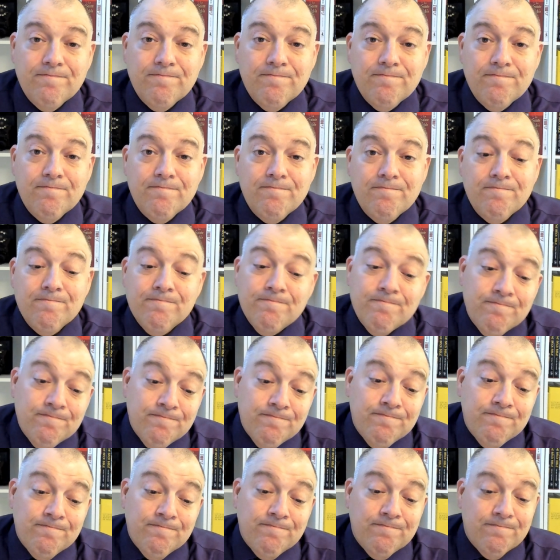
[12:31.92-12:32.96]

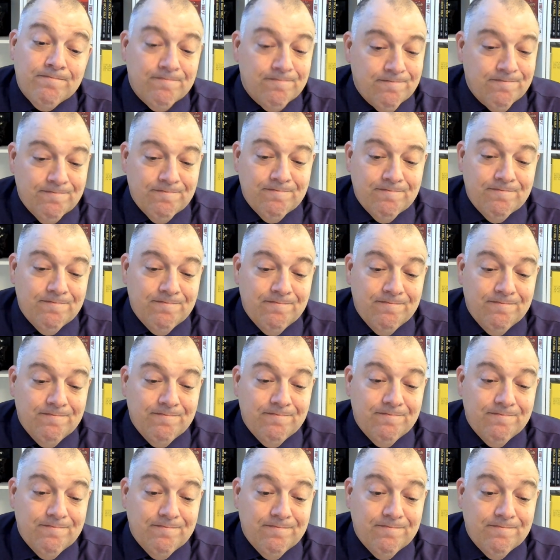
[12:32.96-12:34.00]

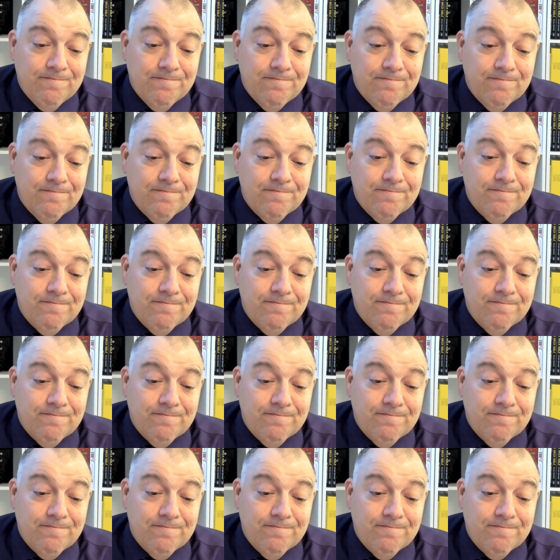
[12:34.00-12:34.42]
Nobody speaks.